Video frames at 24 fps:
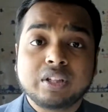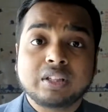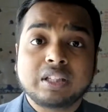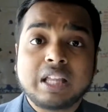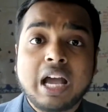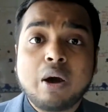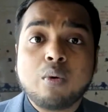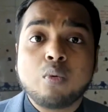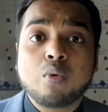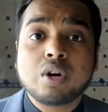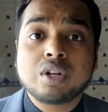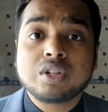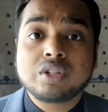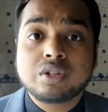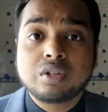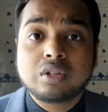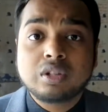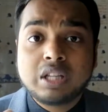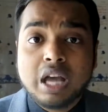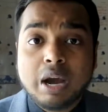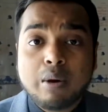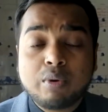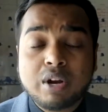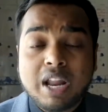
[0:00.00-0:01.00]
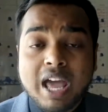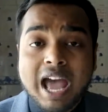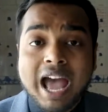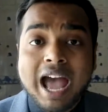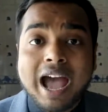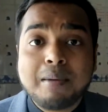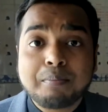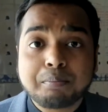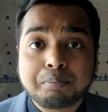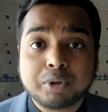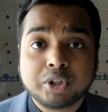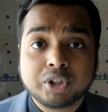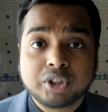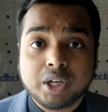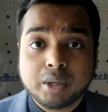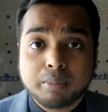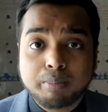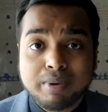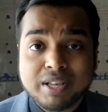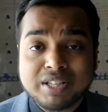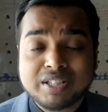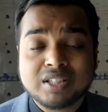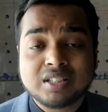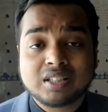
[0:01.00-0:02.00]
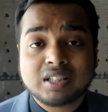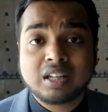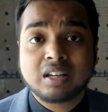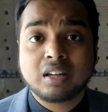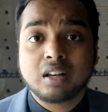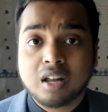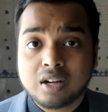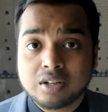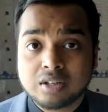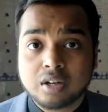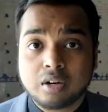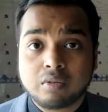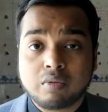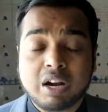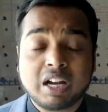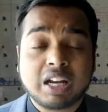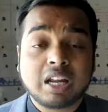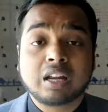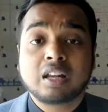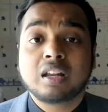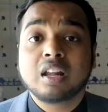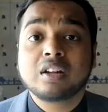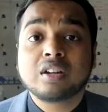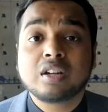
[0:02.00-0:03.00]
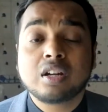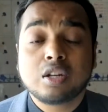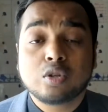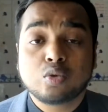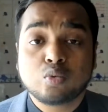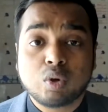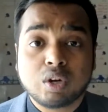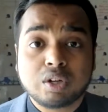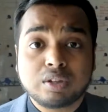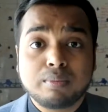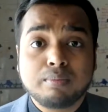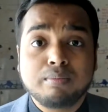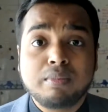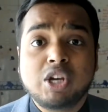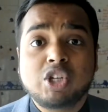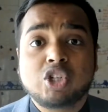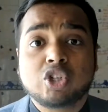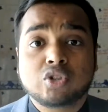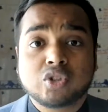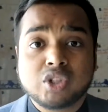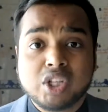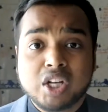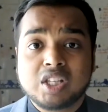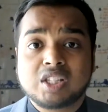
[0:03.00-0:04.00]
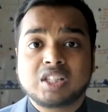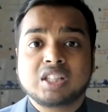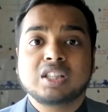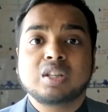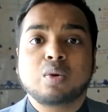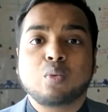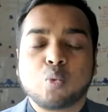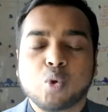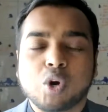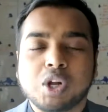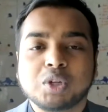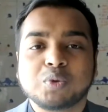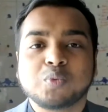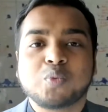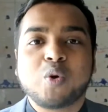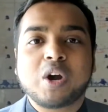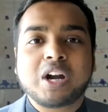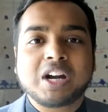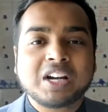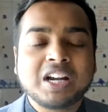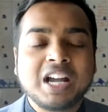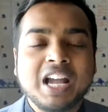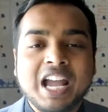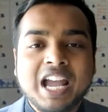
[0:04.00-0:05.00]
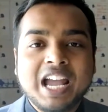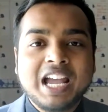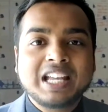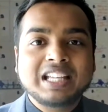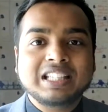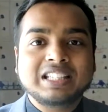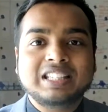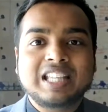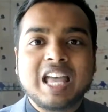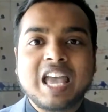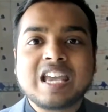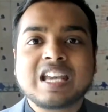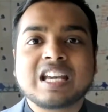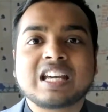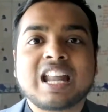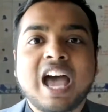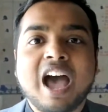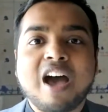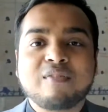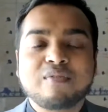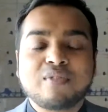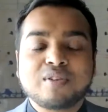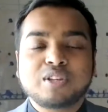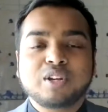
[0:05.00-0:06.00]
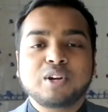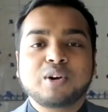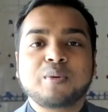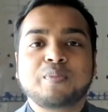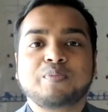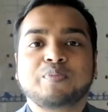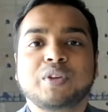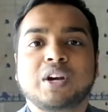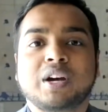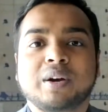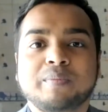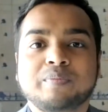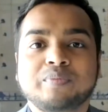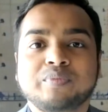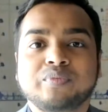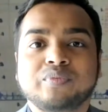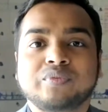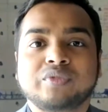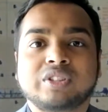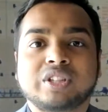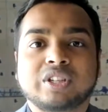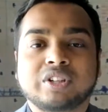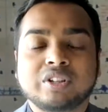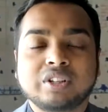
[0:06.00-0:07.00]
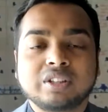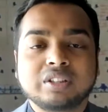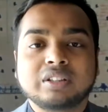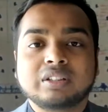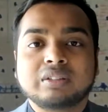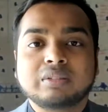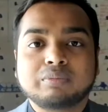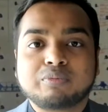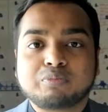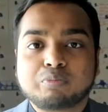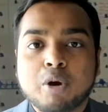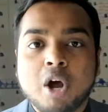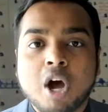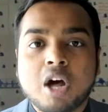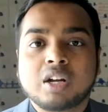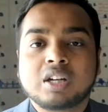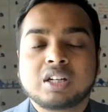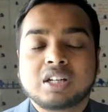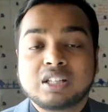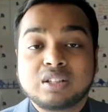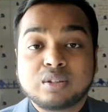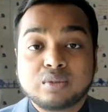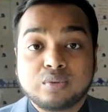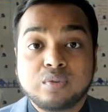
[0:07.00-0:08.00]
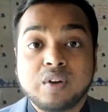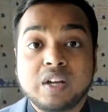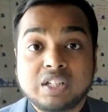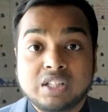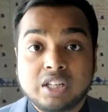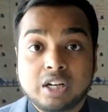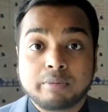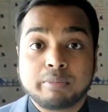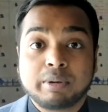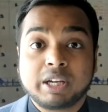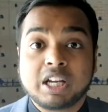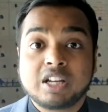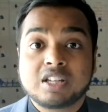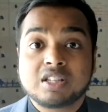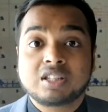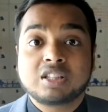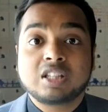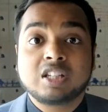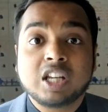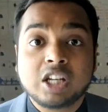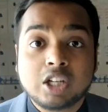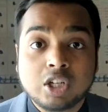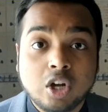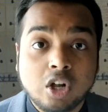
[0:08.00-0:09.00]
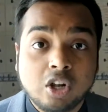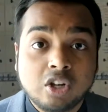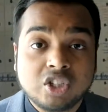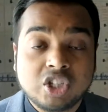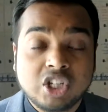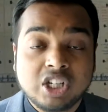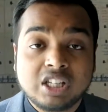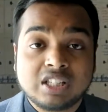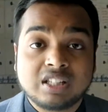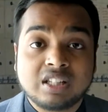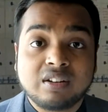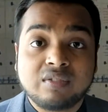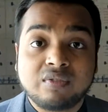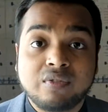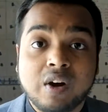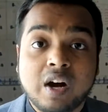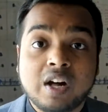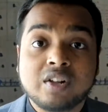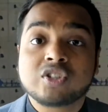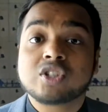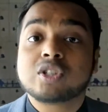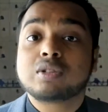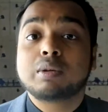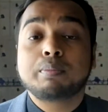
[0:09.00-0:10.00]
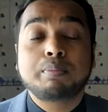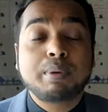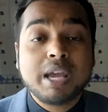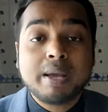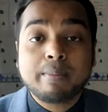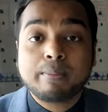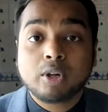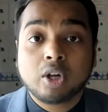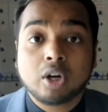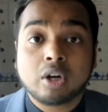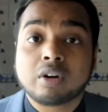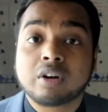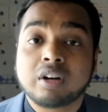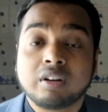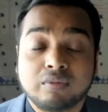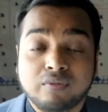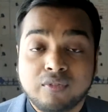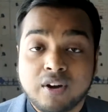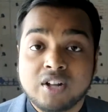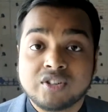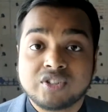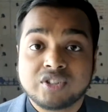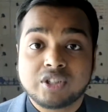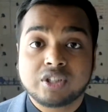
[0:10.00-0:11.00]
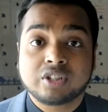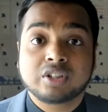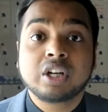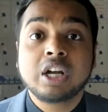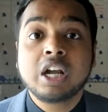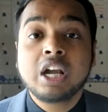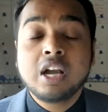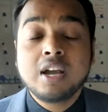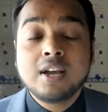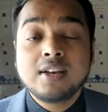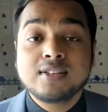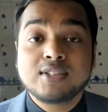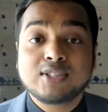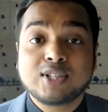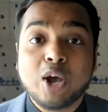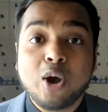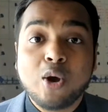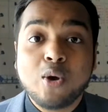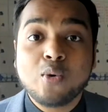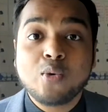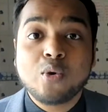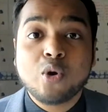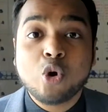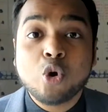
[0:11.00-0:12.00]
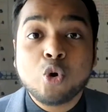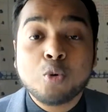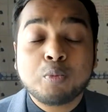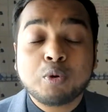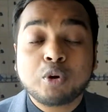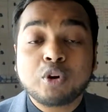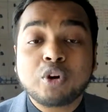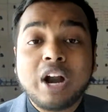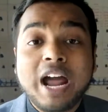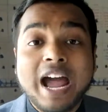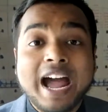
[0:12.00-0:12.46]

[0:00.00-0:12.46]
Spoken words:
that would hamper their business in London, right? And London is one of the major cities in the world where they can have, you know, their product is fit there because the technology is advanced, the people are advanced there. So Uber